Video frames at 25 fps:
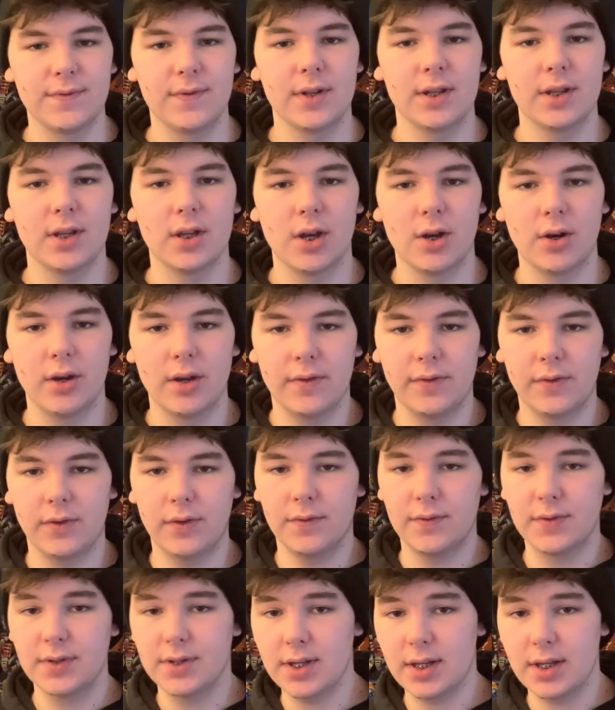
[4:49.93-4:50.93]
video, if
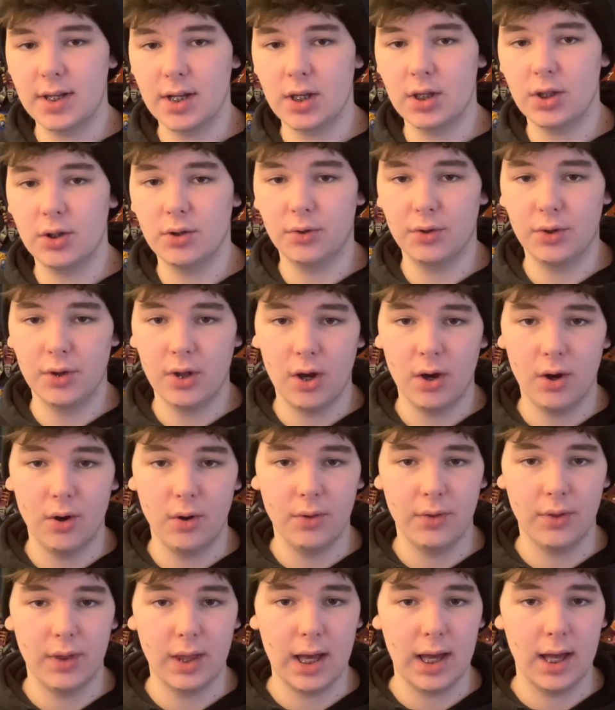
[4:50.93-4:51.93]
you've seen it, you'll
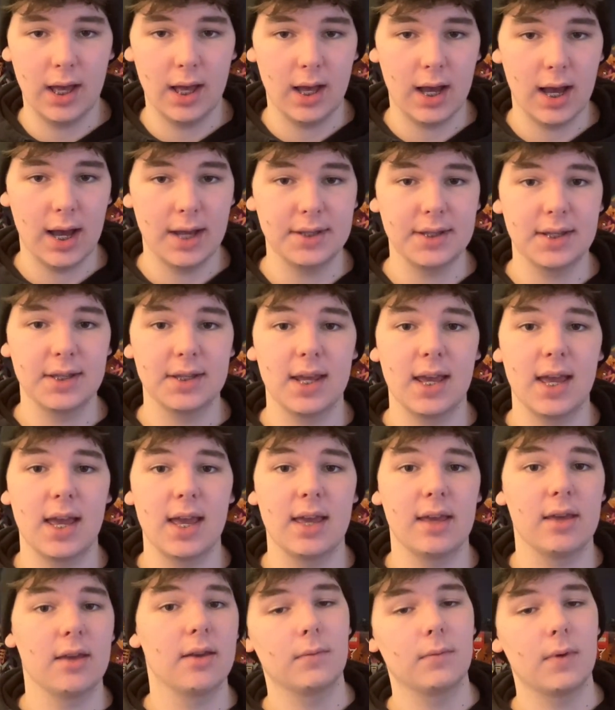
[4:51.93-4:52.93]
know that I did
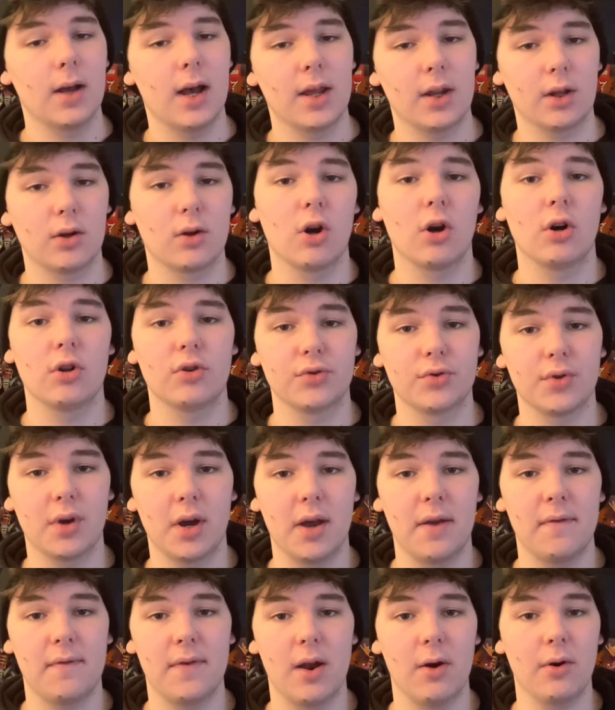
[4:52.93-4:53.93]
a
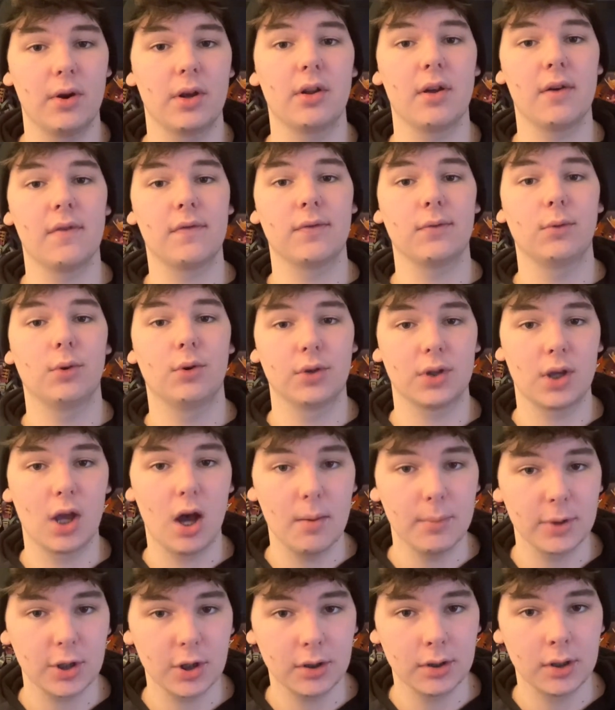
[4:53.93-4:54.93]
Anacondri variant of Lord
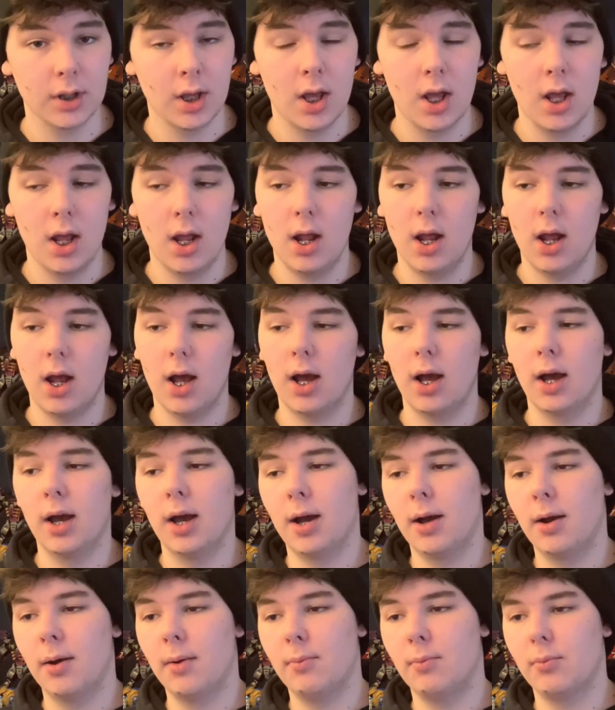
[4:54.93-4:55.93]
Garmadon,
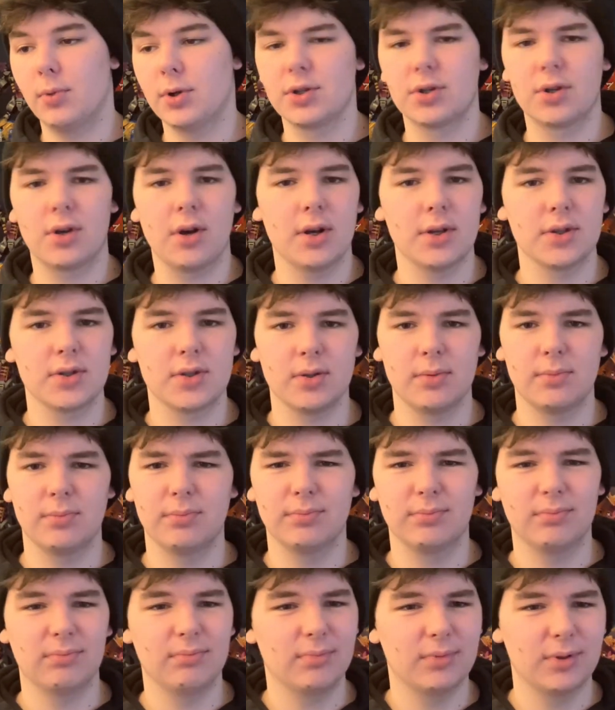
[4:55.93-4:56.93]
which got some
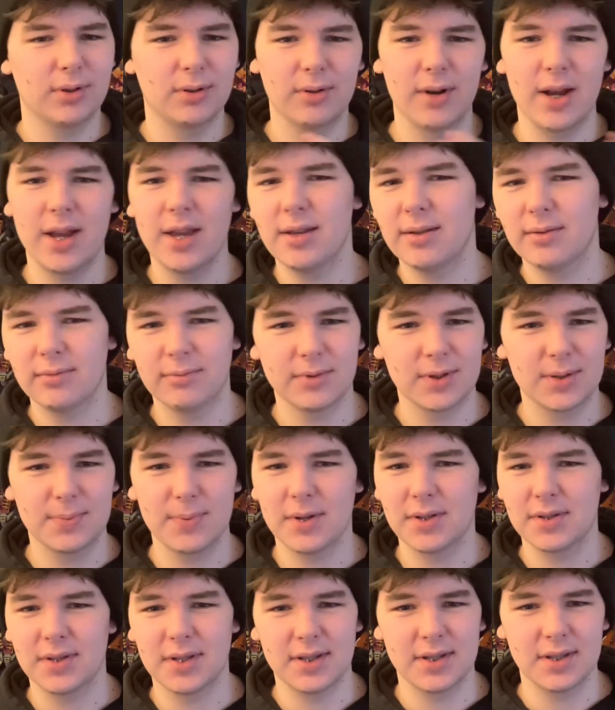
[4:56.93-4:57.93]
great
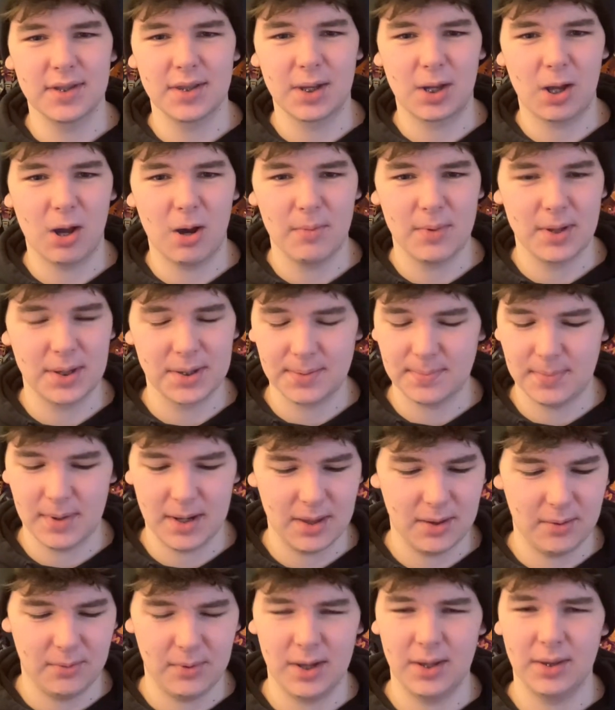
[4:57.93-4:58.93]
responses in the comments, by
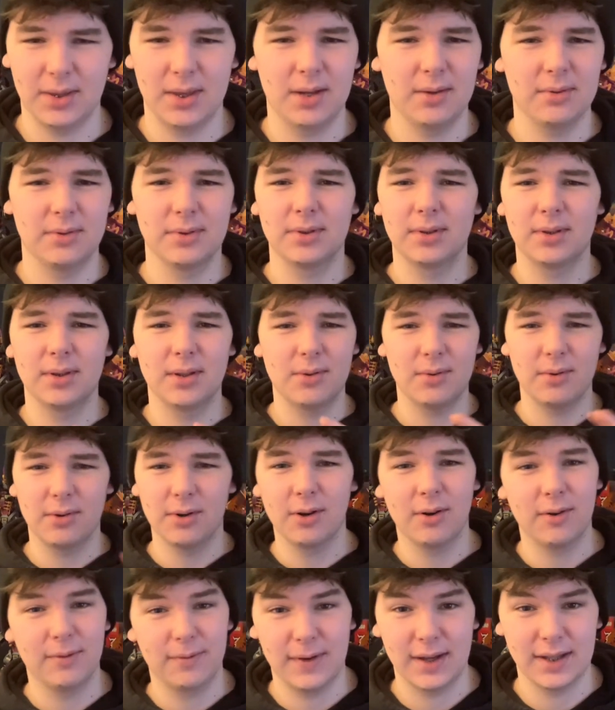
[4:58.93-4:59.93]
the way. They were
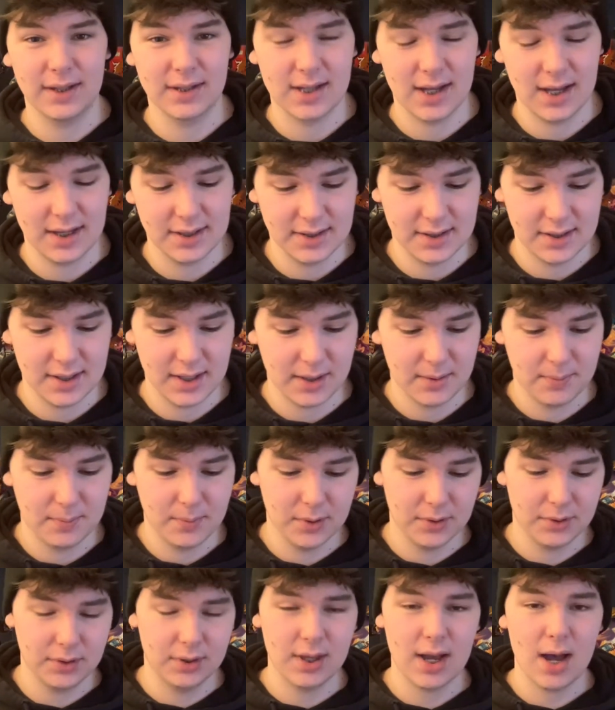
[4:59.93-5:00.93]
all fantastic,
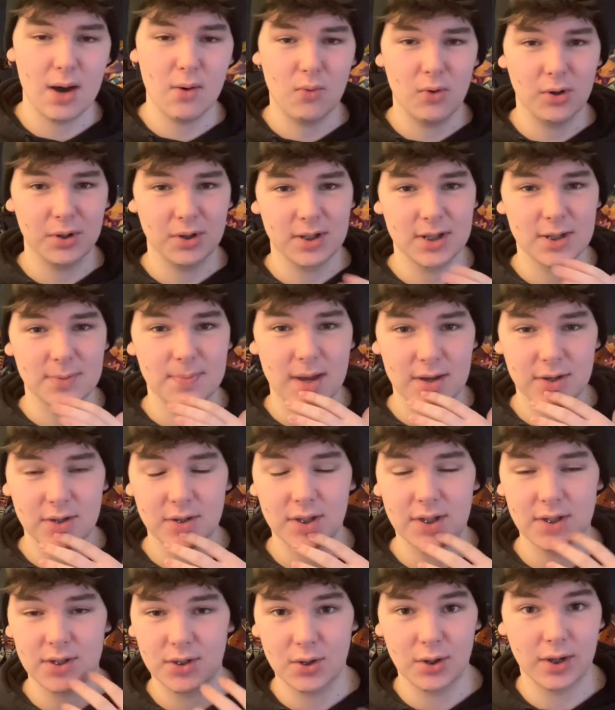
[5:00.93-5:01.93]
but that one
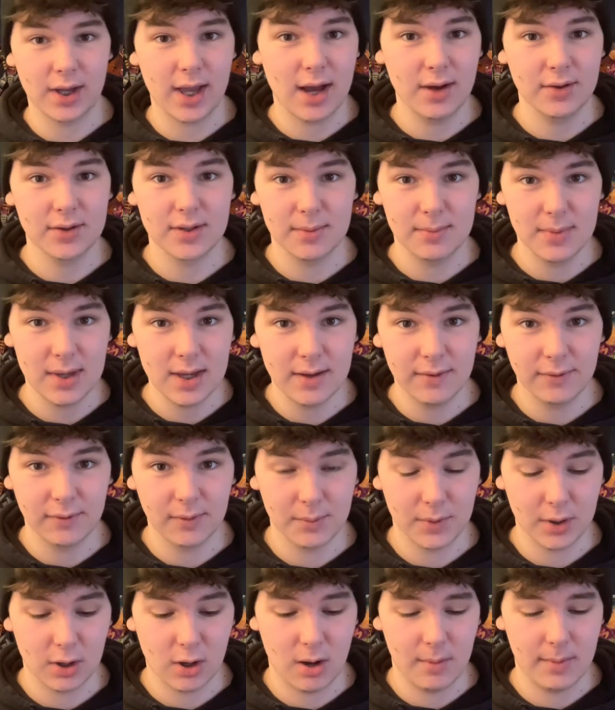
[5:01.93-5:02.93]
especially stuck out to me from
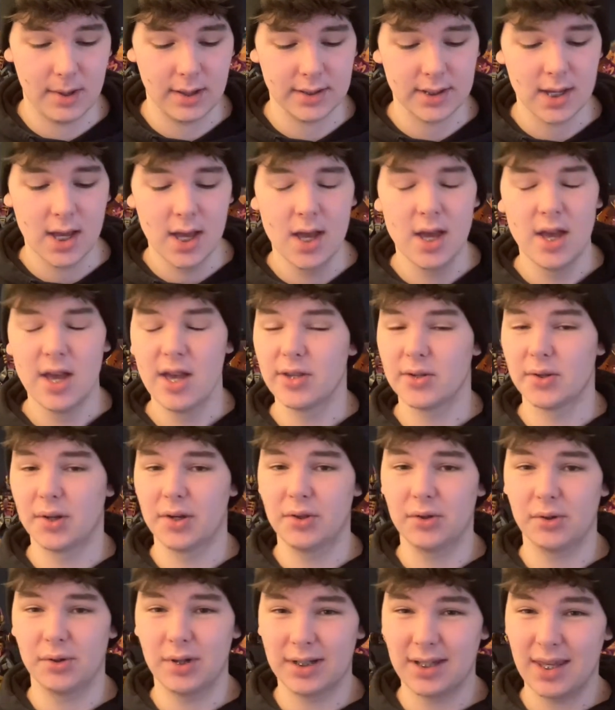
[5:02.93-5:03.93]
the comments, so I thought I'd